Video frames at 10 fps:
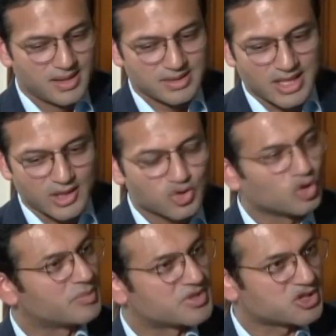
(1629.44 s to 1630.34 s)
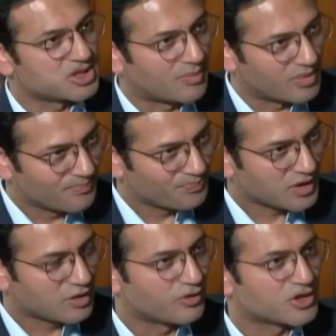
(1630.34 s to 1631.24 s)
Thank you so much, Mr. Chidambaram,
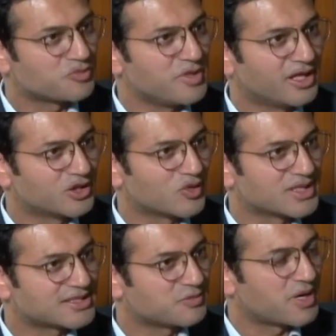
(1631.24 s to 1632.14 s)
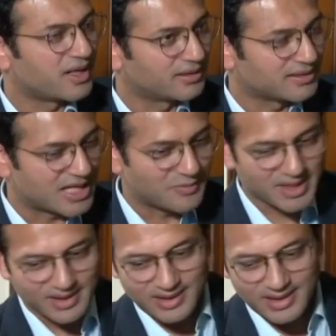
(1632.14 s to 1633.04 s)
for speaking to us, sparing the time, and